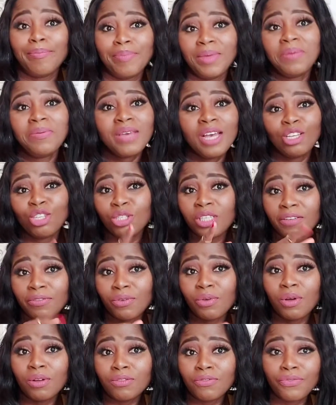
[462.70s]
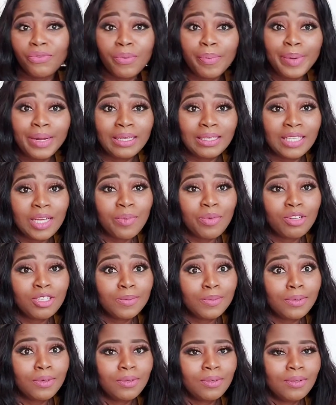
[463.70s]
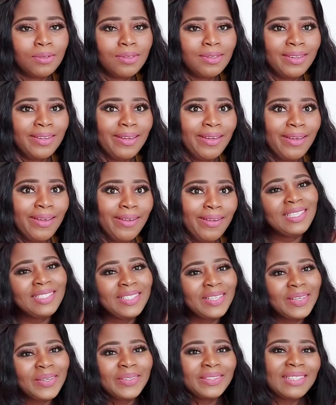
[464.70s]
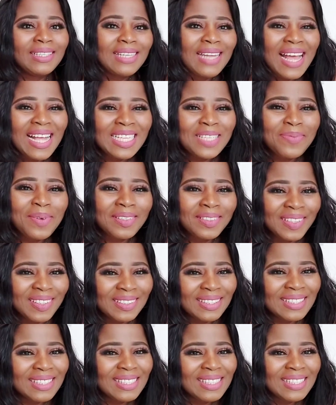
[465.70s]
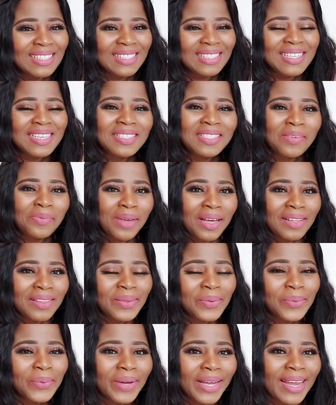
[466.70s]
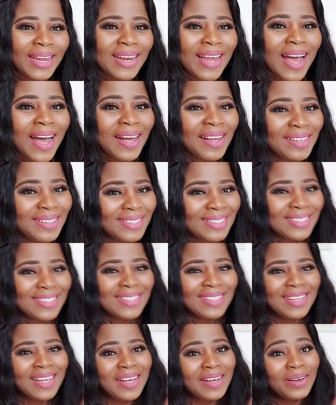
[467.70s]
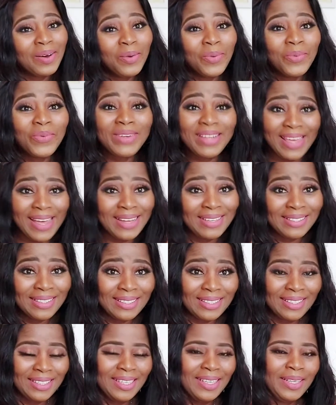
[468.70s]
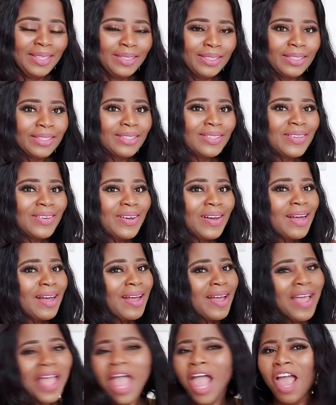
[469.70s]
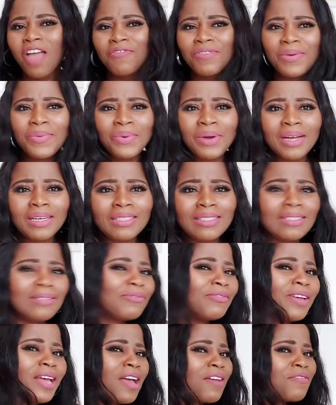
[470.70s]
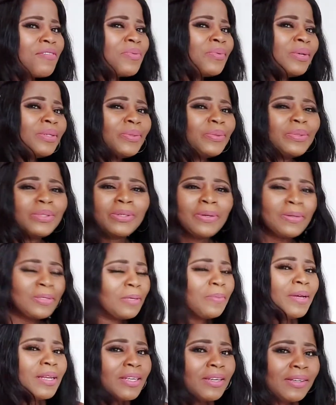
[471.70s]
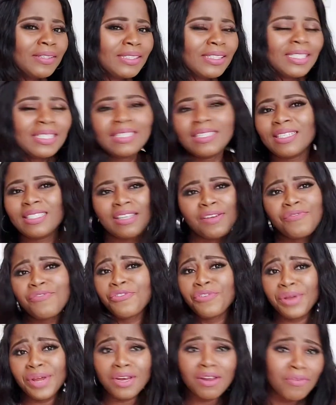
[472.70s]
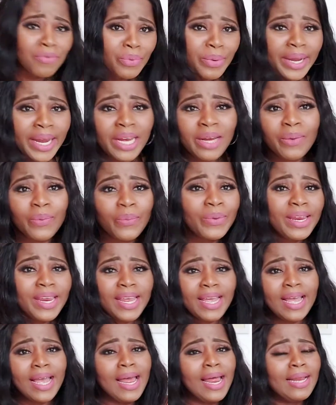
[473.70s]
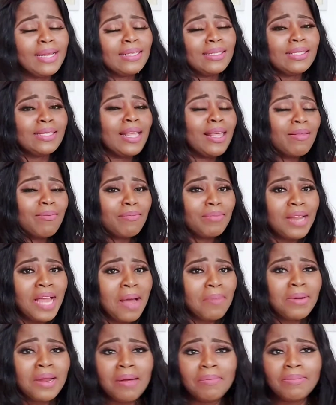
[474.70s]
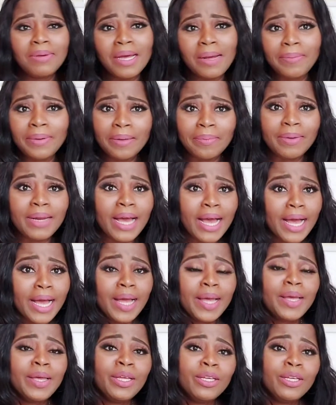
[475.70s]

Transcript: Maybe I should have gone for part-time Ausbildung. Yay. So the last but not the least is about the working hours. Weekends. So everyone who talks about nursing is afraid of working on weekends and blah blah blah blah blah.